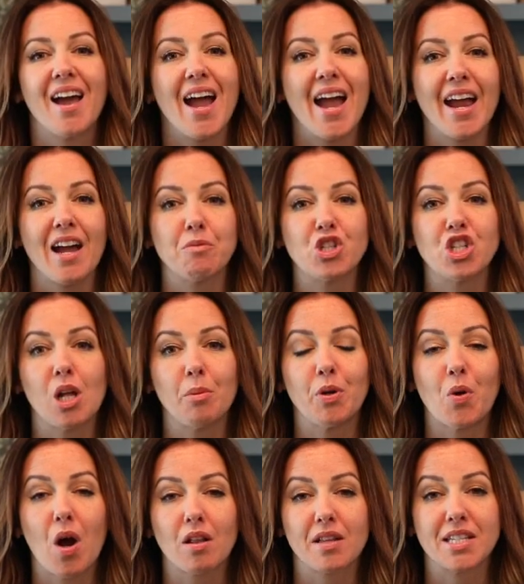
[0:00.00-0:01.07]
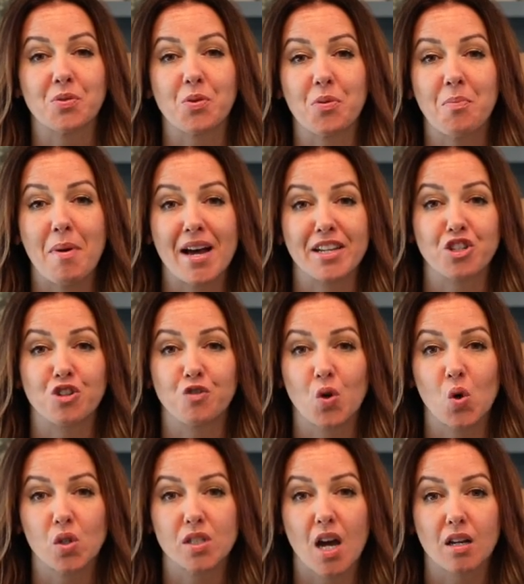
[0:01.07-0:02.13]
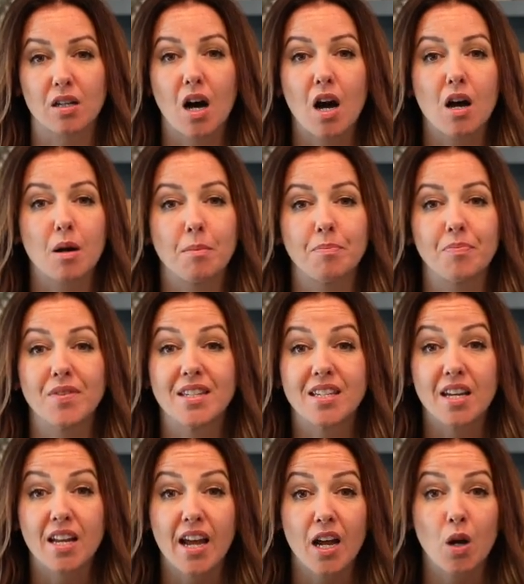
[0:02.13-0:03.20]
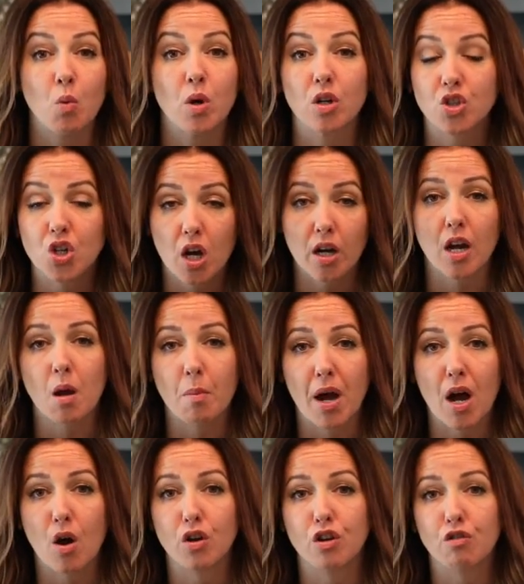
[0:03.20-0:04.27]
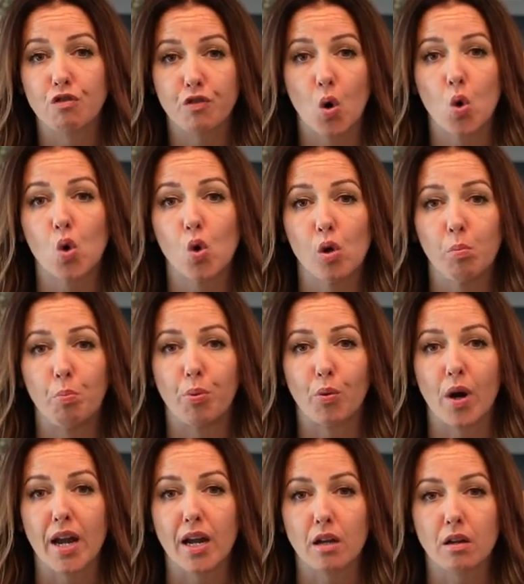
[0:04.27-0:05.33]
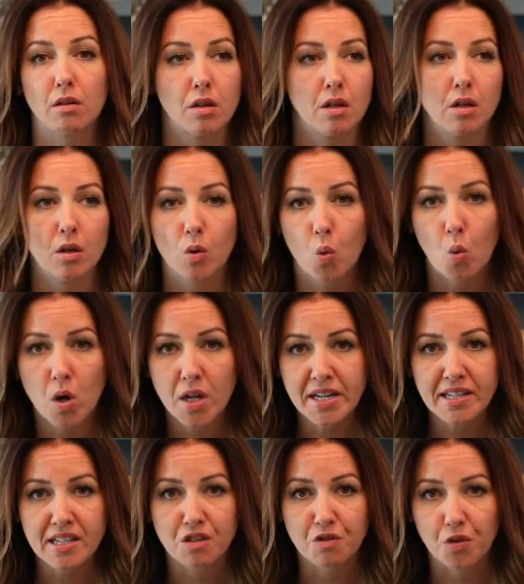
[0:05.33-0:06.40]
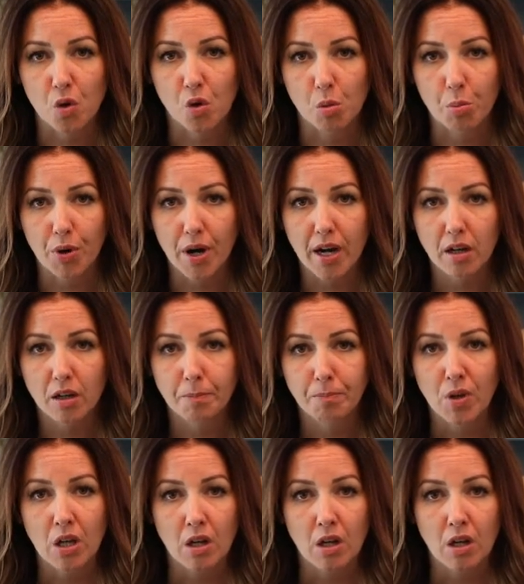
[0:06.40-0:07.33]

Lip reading: Hey, I'm Shelby Rollins with MasterVocal.com. Today we are talking about your vocal break. What is the vocal break?